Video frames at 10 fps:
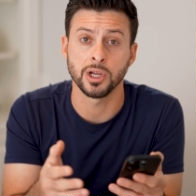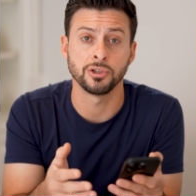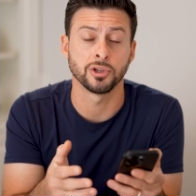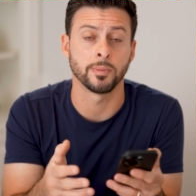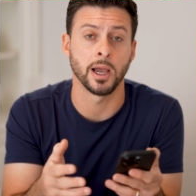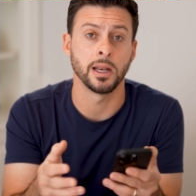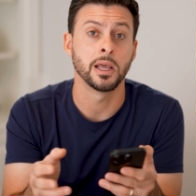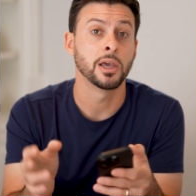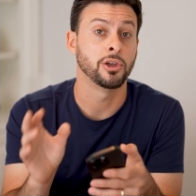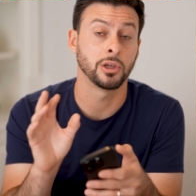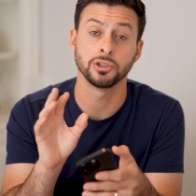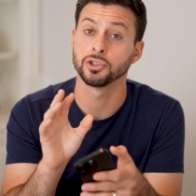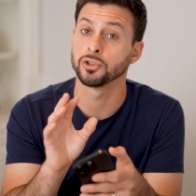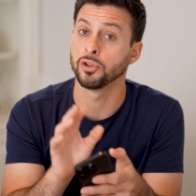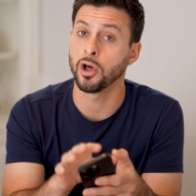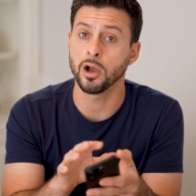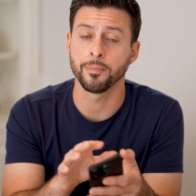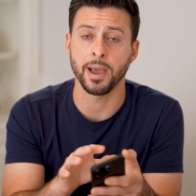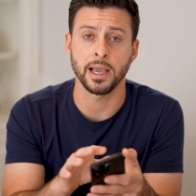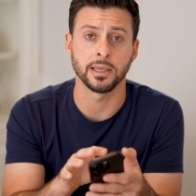change your mind, you can just
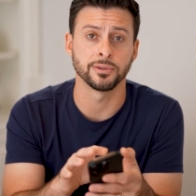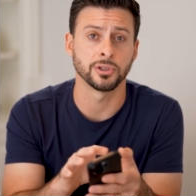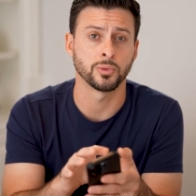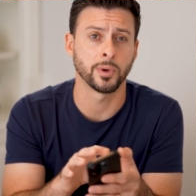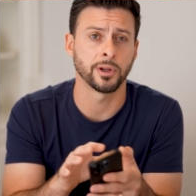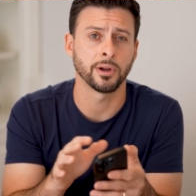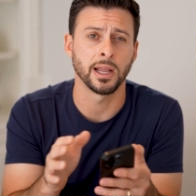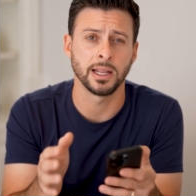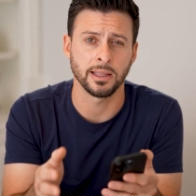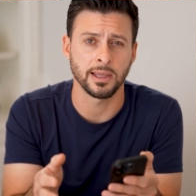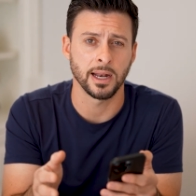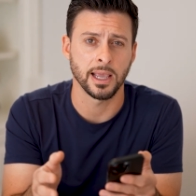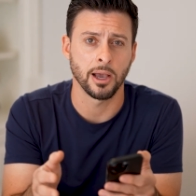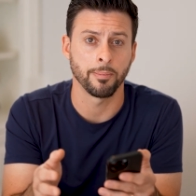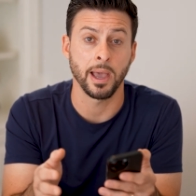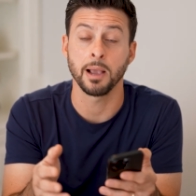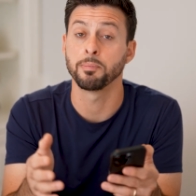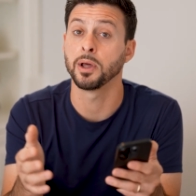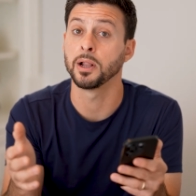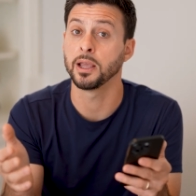log back into Twitter and get that account
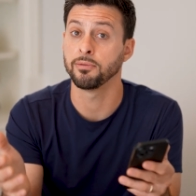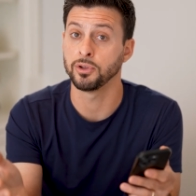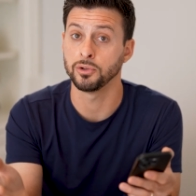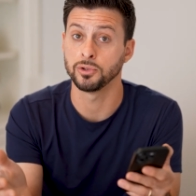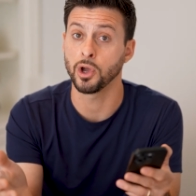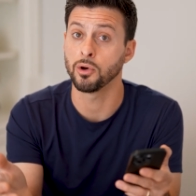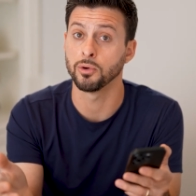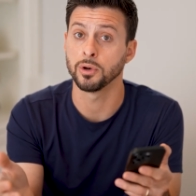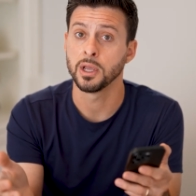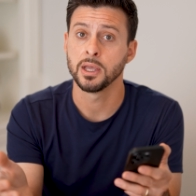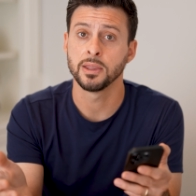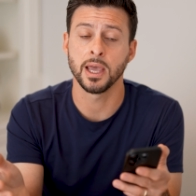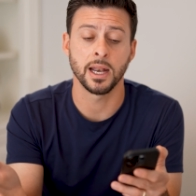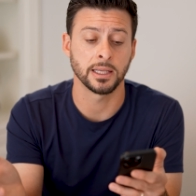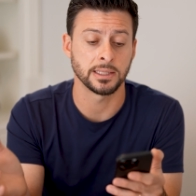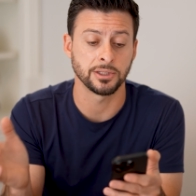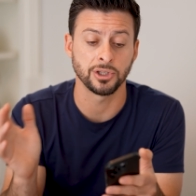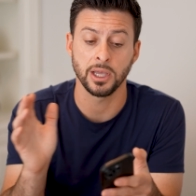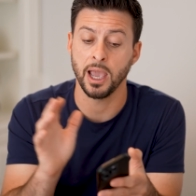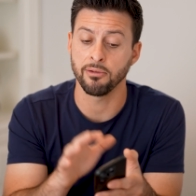back. But if you don't, then
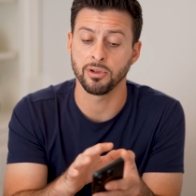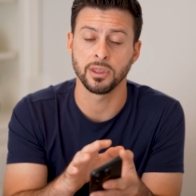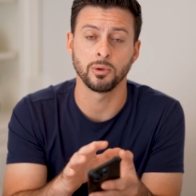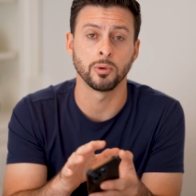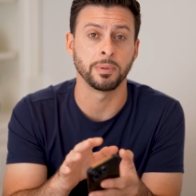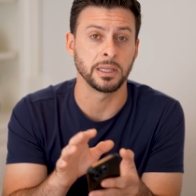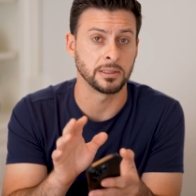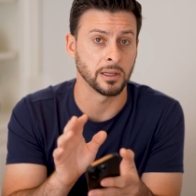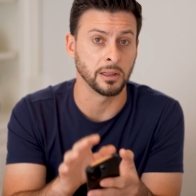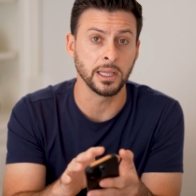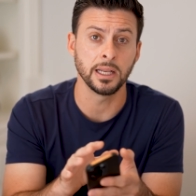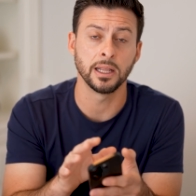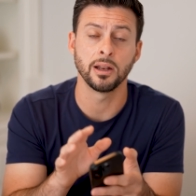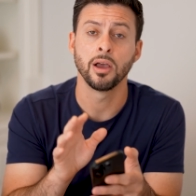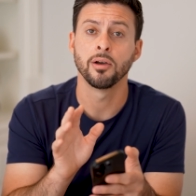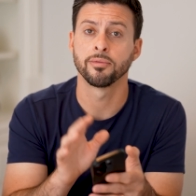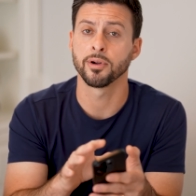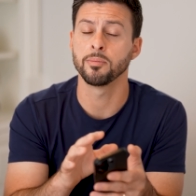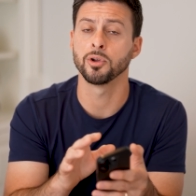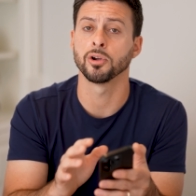essentially everything will be deleted
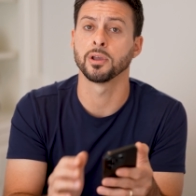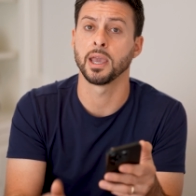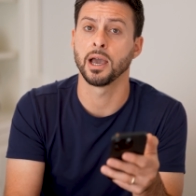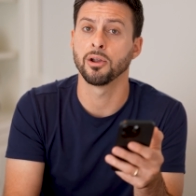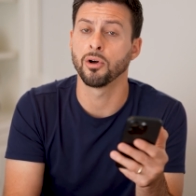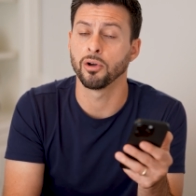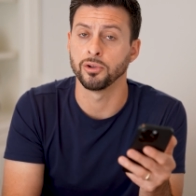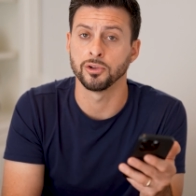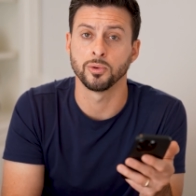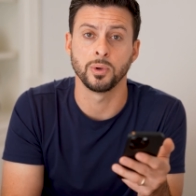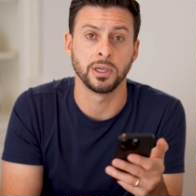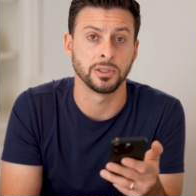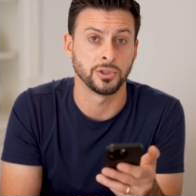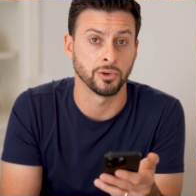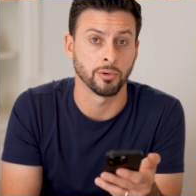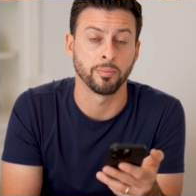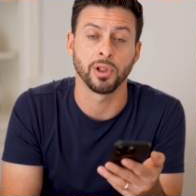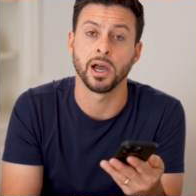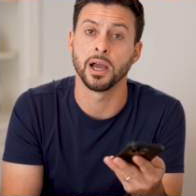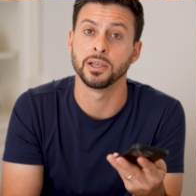from your account, all your tweets, your
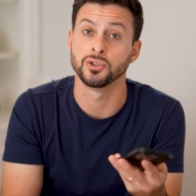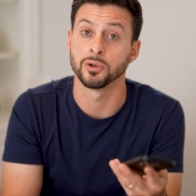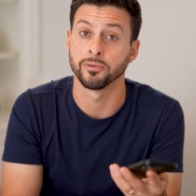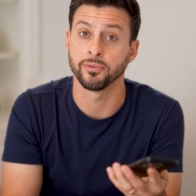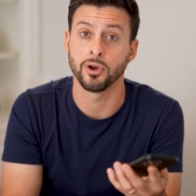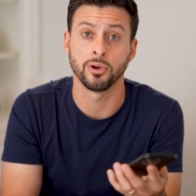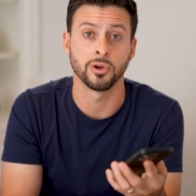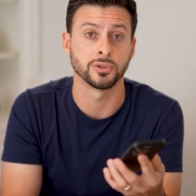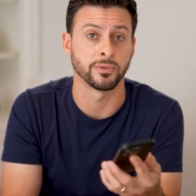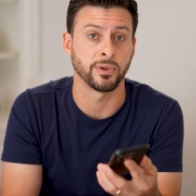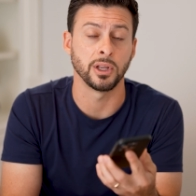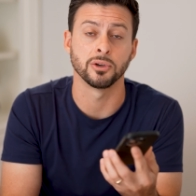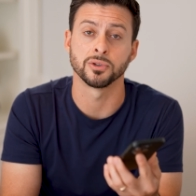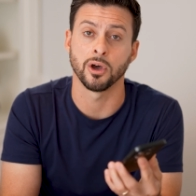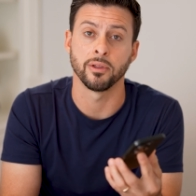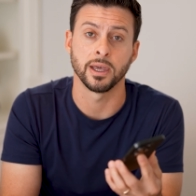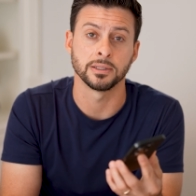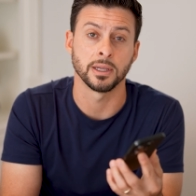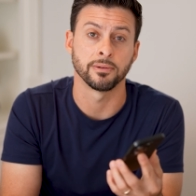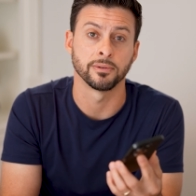replies, your photos, videos, all that
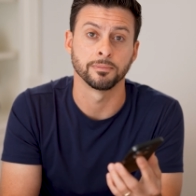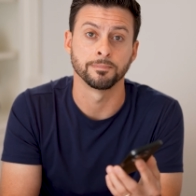stuff.